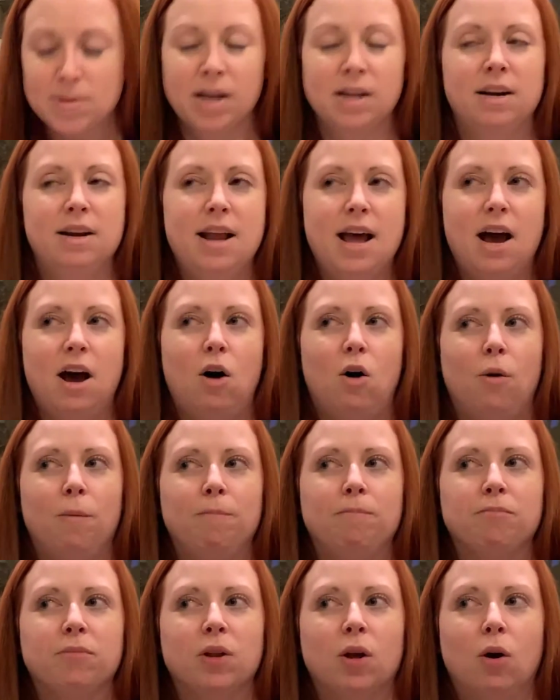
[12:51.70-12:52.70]

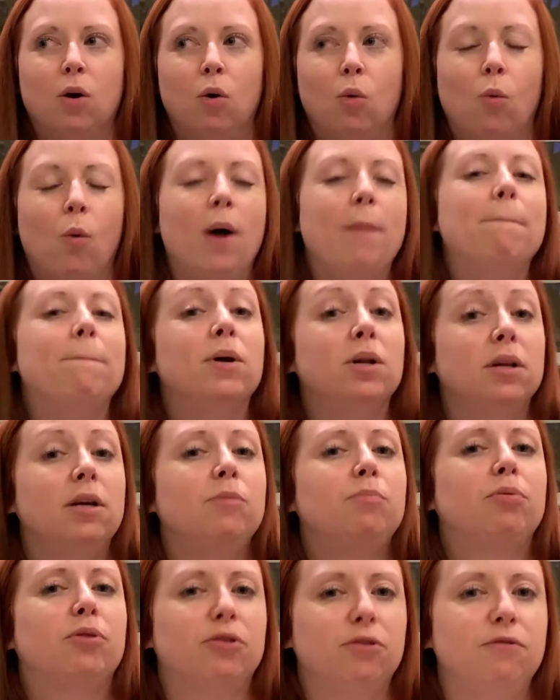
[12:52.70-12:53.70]
now, what
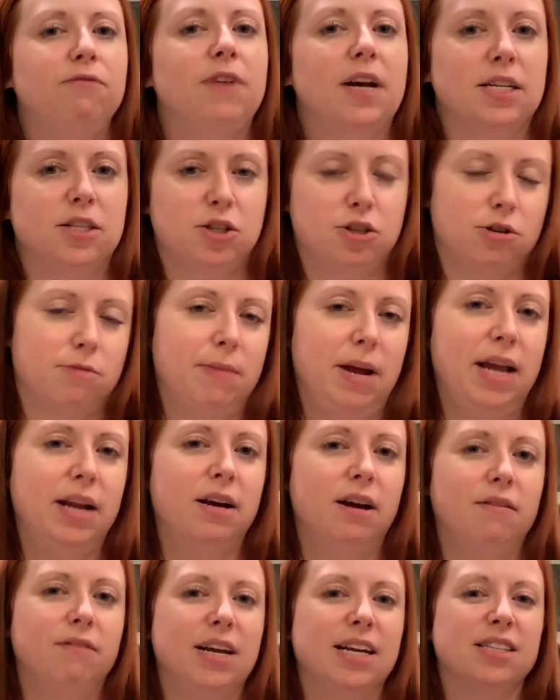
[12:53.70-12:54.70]
bulletproof vests are made
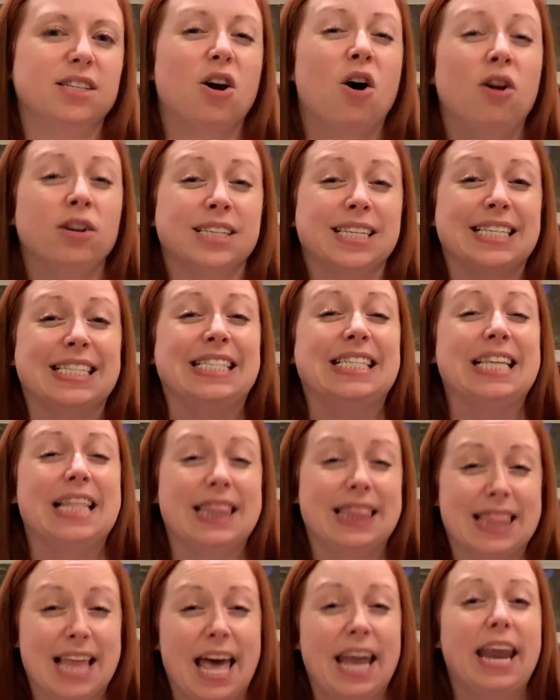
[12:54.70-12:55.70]
of is called a
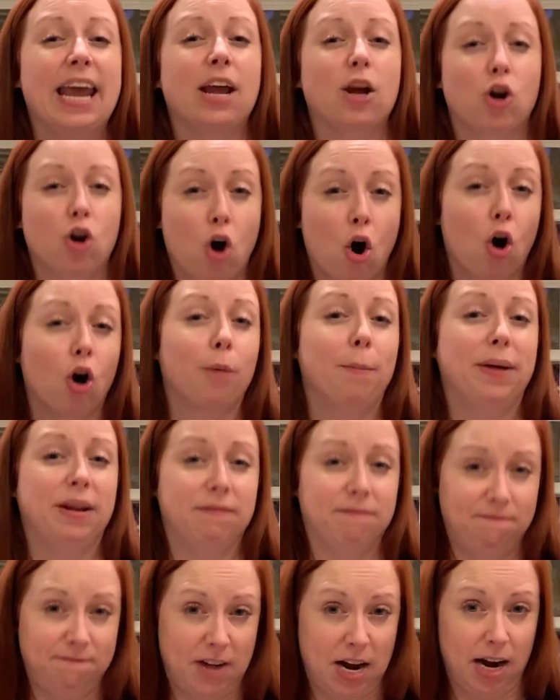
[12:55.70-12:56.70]
synthetic carbon
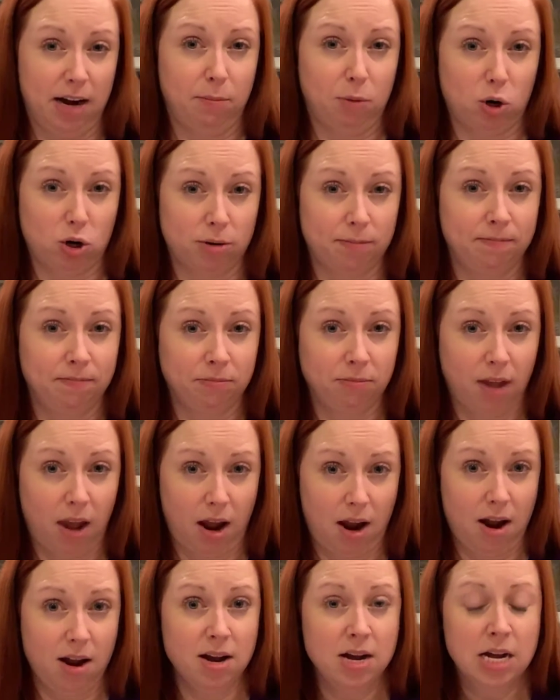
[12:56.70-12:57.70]
fiber,
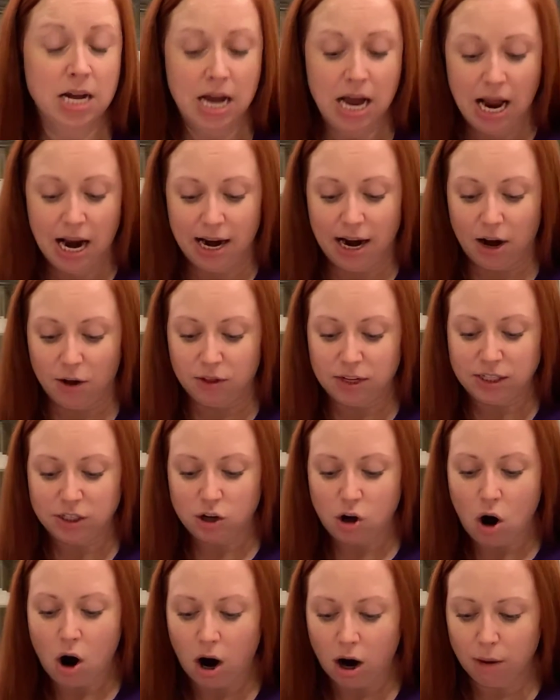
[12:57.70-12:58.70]
okay? Now this
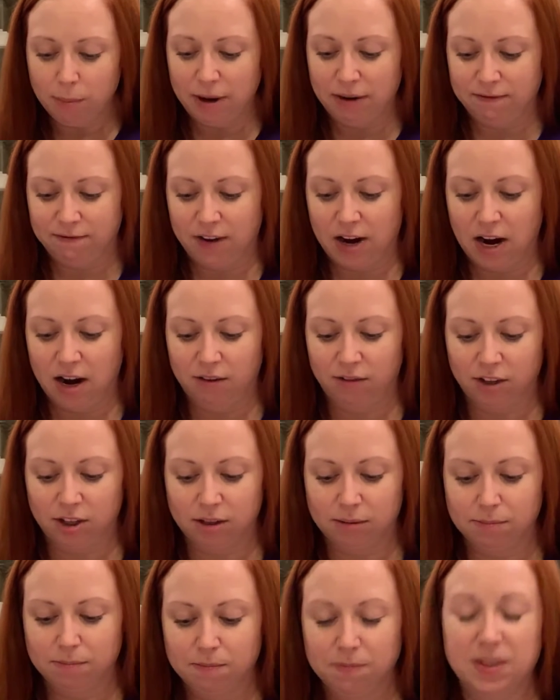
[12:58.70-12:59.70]
carbon
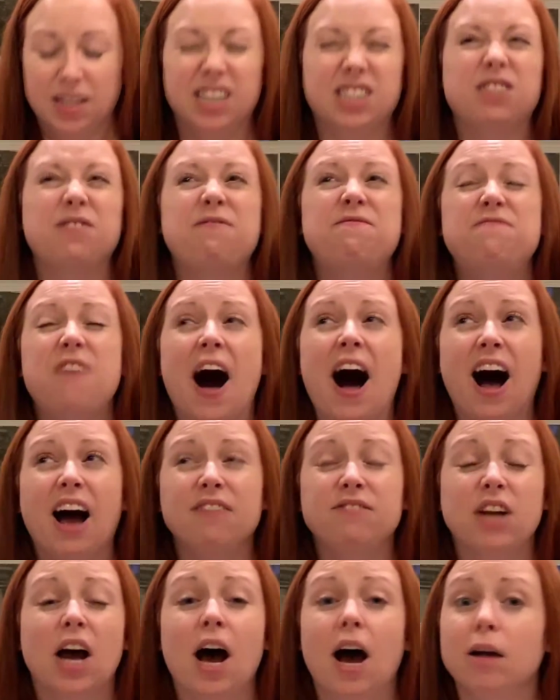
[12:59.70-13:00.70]
fiber is 5
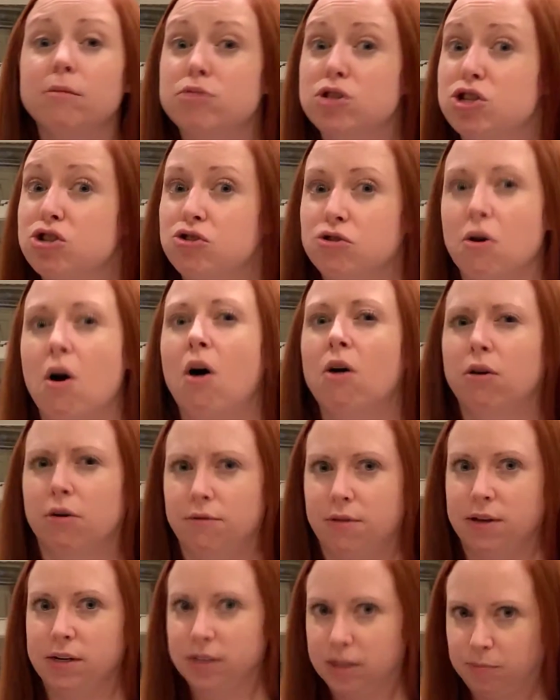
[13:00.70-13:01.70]
times stronger
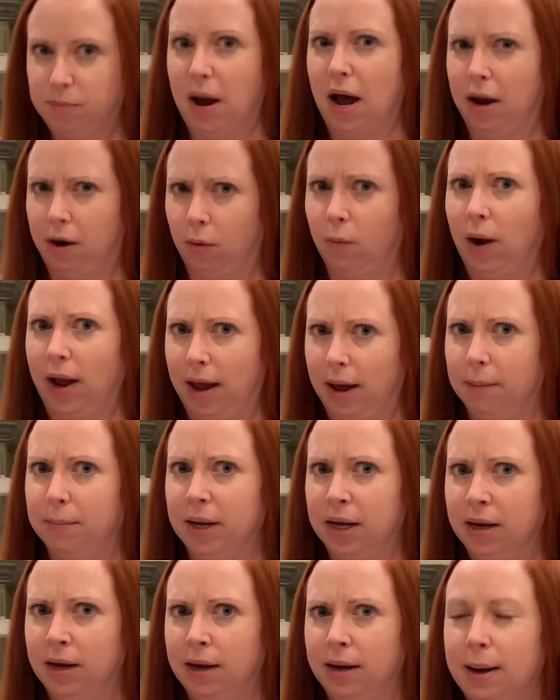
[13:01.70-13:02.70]
than spider web,
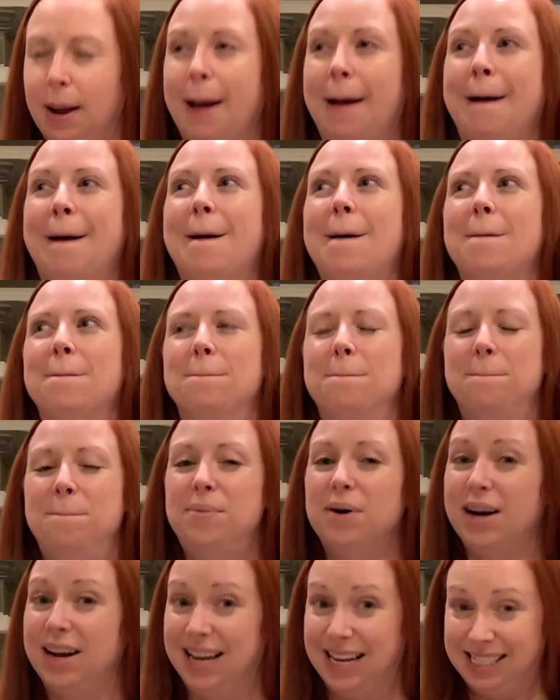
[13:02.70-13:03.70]

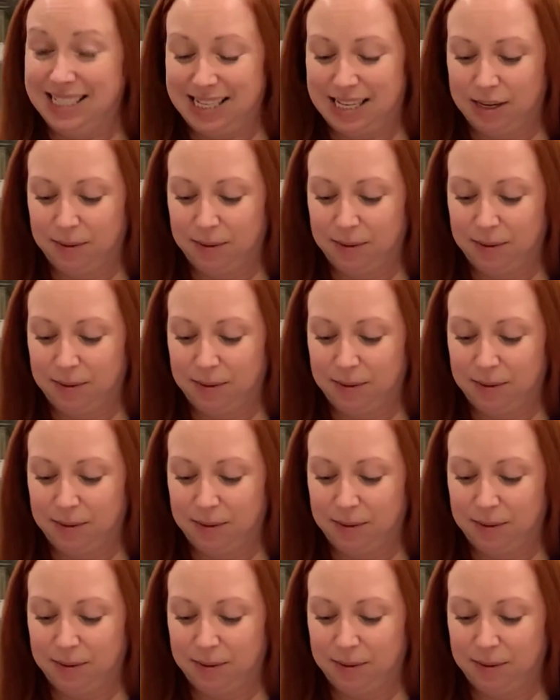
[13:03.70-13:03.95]
but